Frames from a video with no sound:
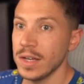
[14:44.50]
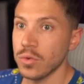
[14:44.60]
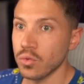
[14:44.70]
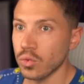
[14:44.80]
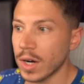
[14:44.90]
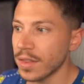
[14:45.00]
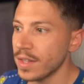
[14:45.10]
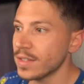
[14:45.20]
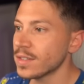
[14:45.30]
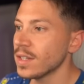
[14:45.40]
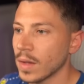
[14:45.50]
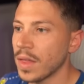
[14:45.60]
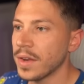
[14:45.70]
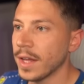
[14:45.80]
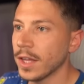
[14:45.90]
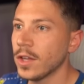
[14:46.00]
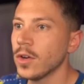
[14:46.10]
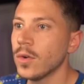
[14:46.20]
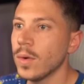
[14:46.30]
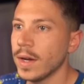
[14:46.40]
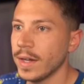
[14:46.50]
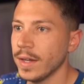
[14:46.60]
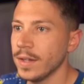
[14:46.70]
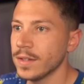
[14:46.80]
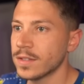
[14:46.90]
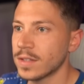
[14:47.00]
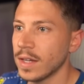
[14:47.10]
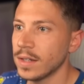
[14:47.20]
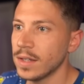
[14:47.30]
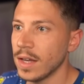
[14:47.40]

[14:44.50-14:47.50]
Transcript: run this, and then I go and I send